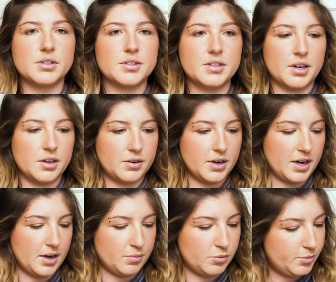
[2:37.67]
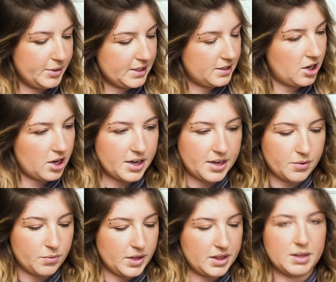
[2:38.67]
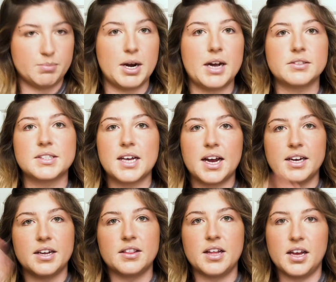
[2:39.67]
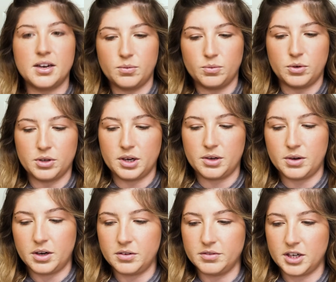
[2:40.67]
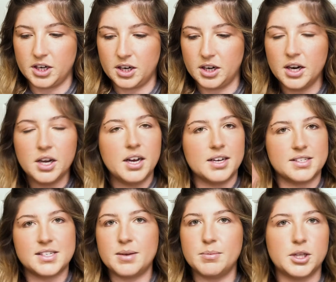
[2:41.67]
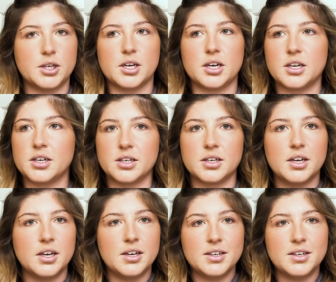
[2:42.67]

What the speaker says: So we'll be starting with the brown side, and then we'll go over a similar